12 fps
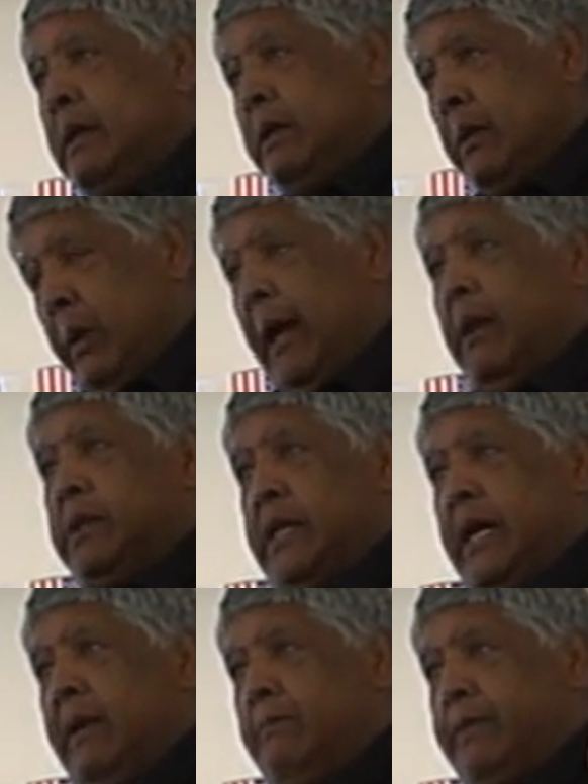The wells
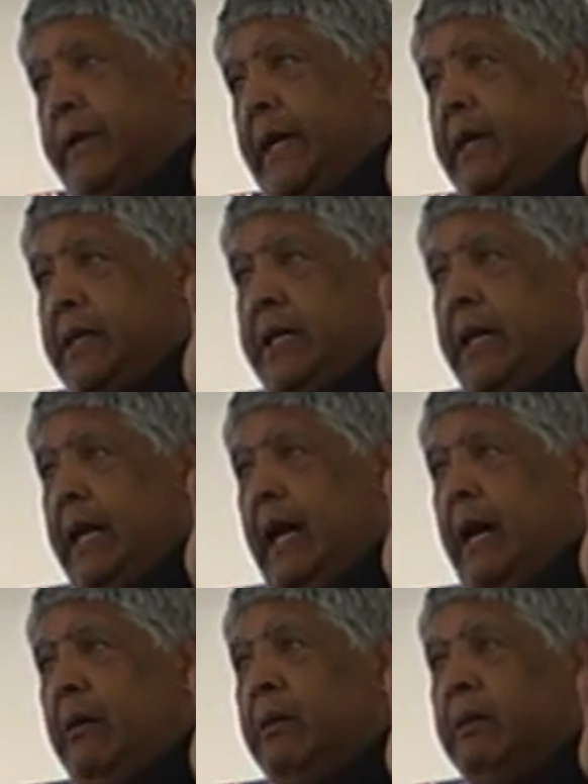are in production
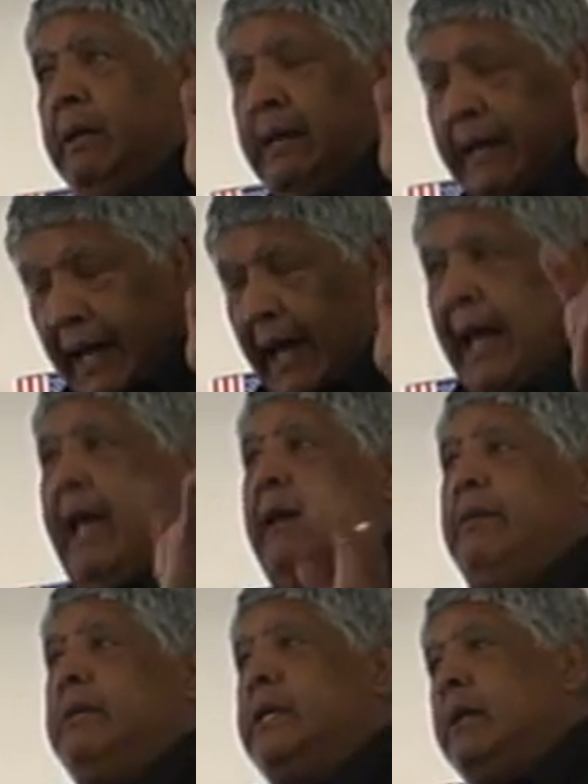now,
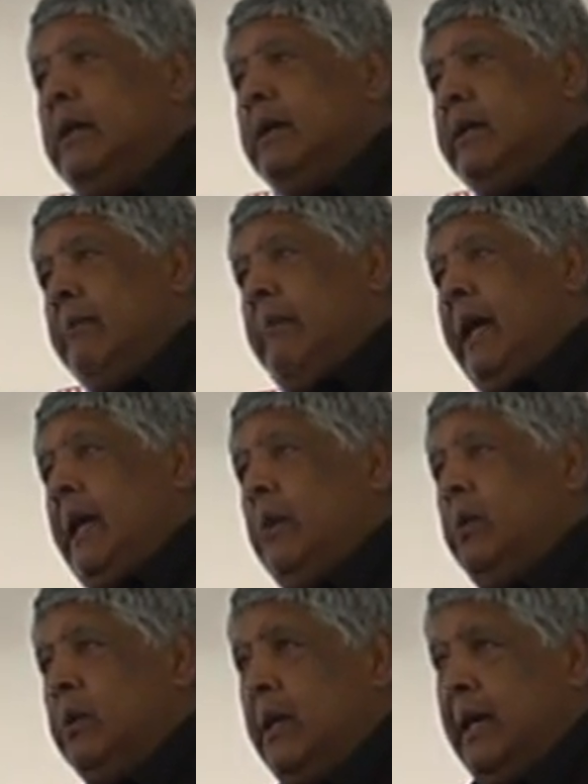and they're
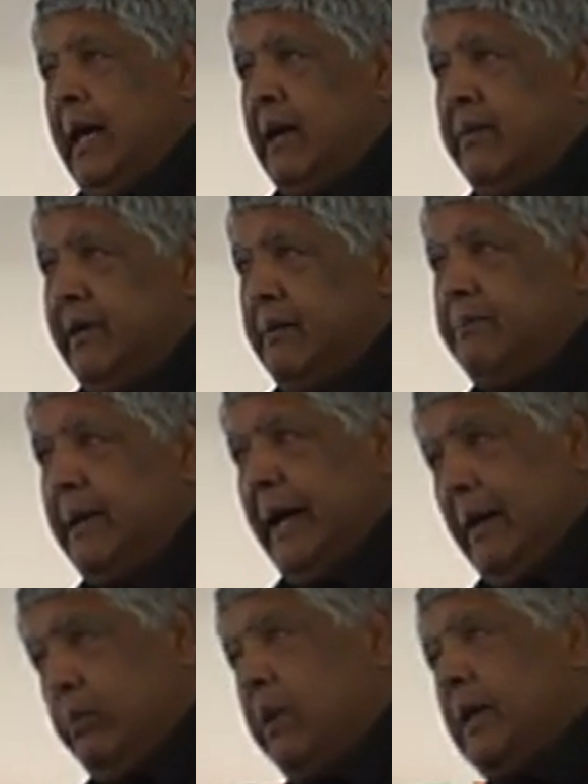making oil out of it, but
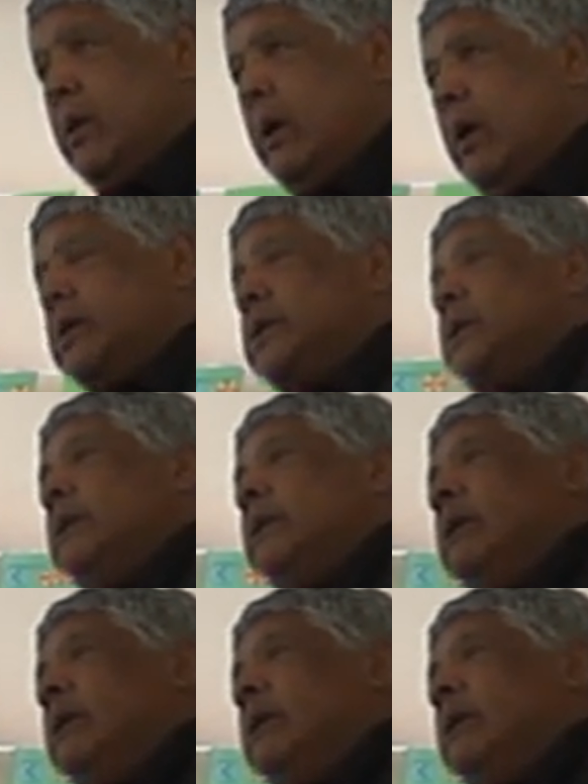at what cost?